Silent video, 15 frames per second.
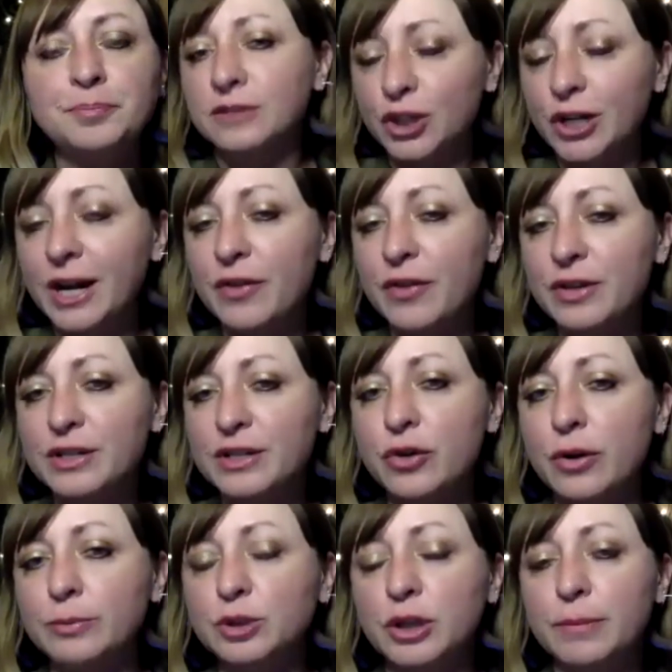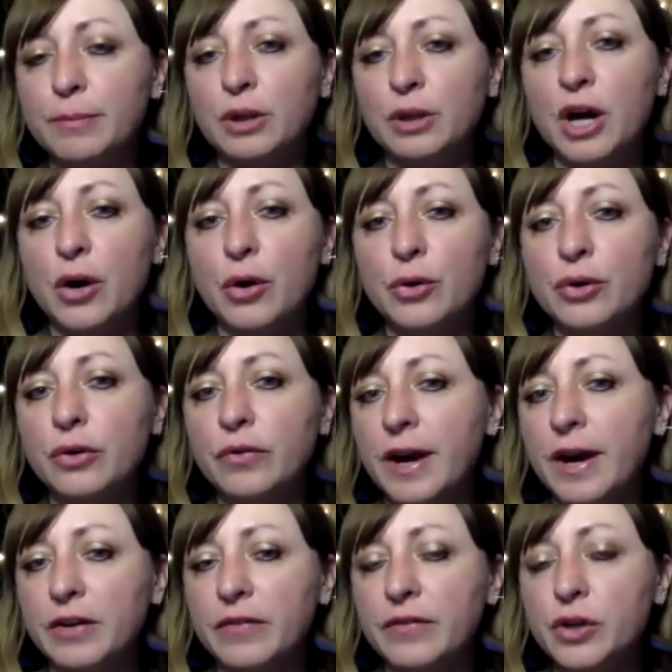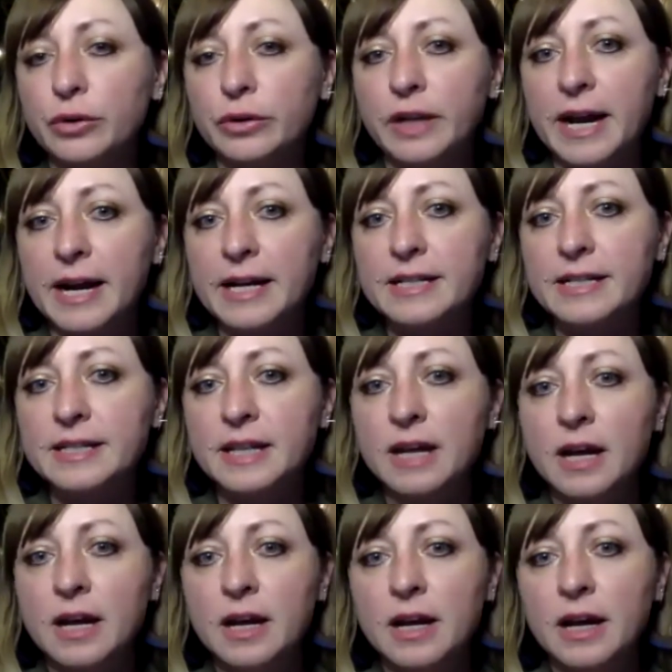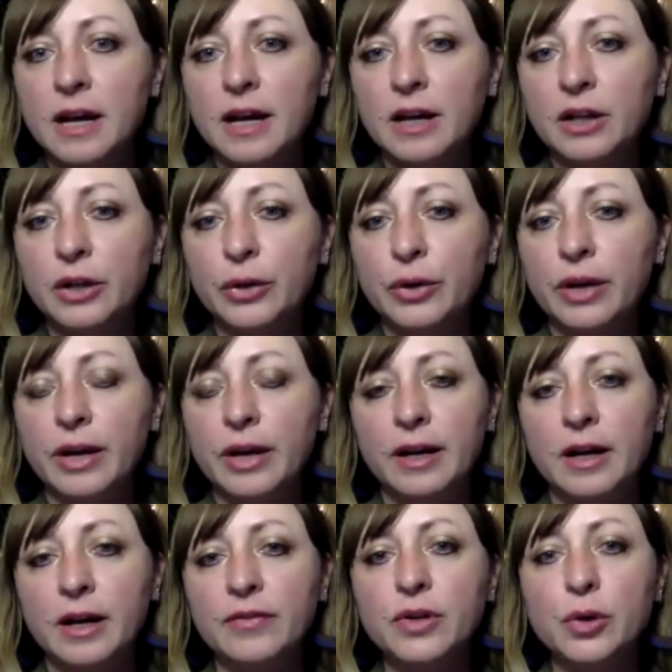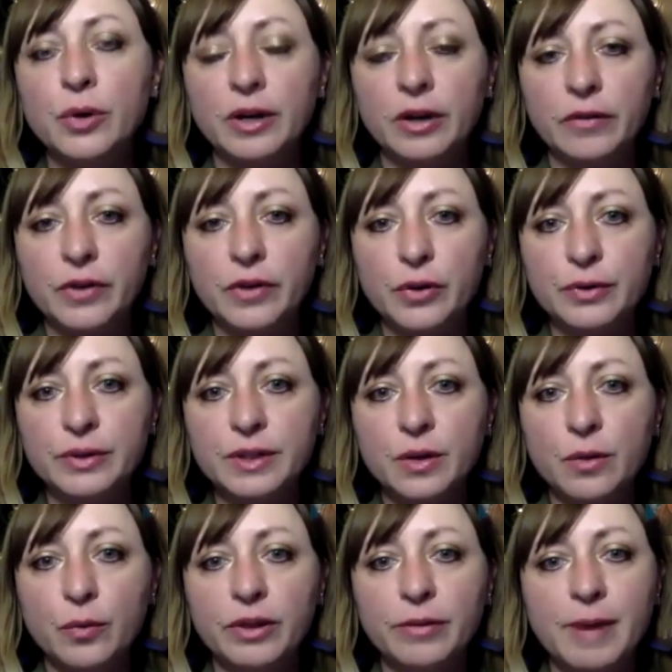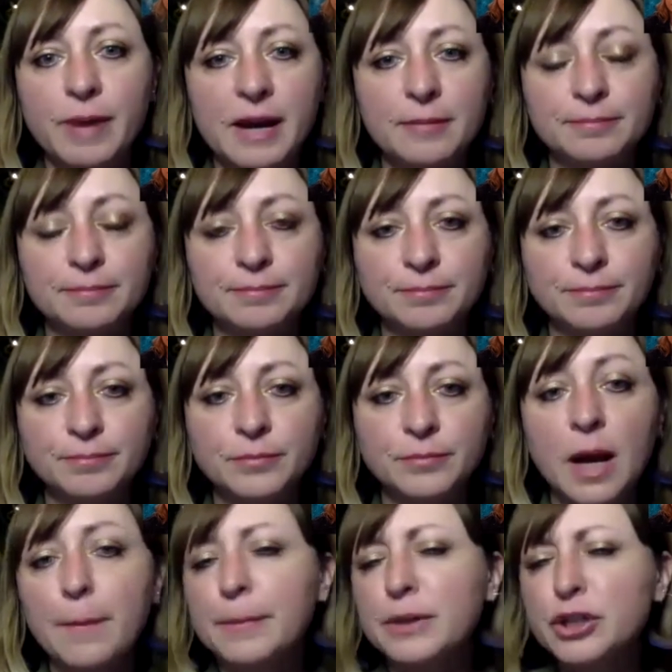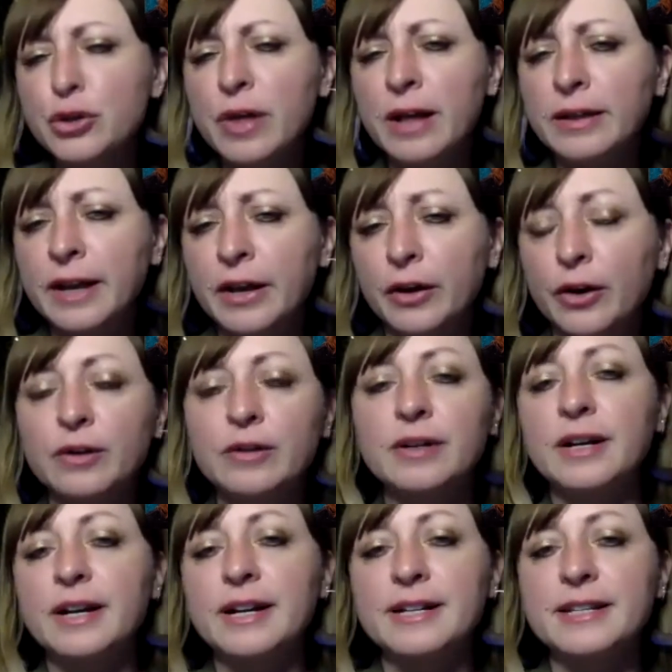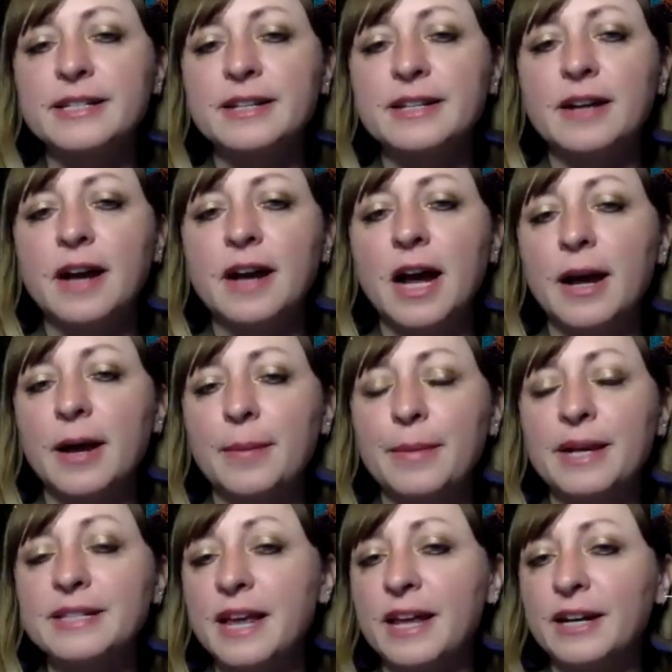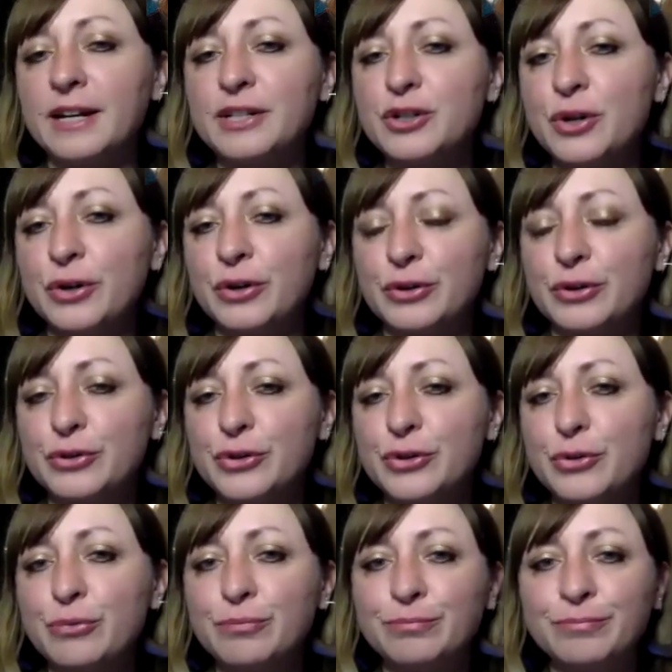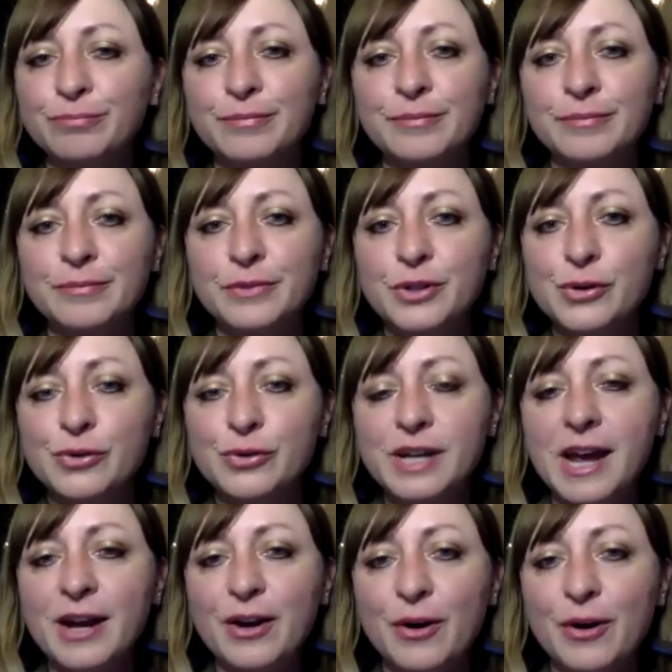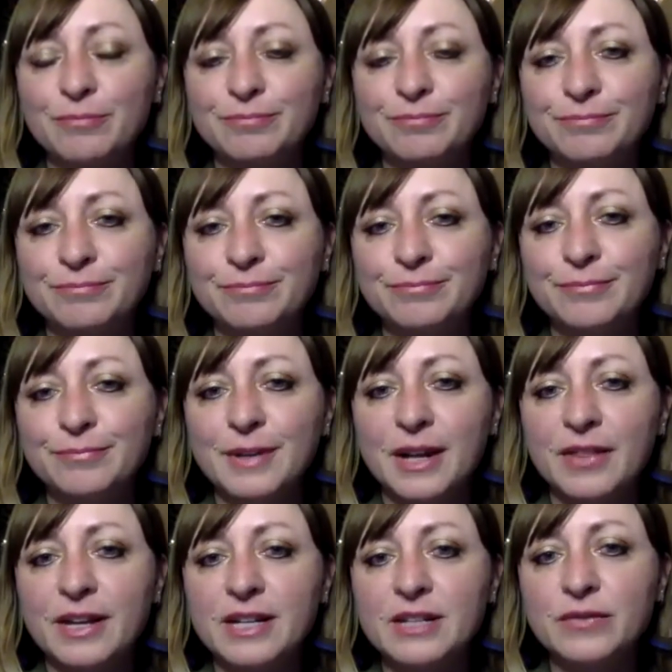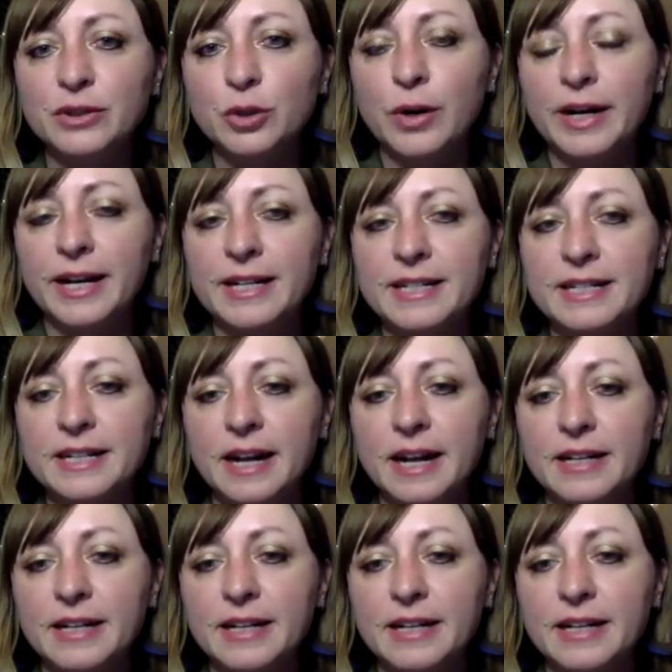check out the description below. You'll find a few links, including a few interviews with me. But do that later, because I'm excited to introduce you to Diego. Thanks for joining us today,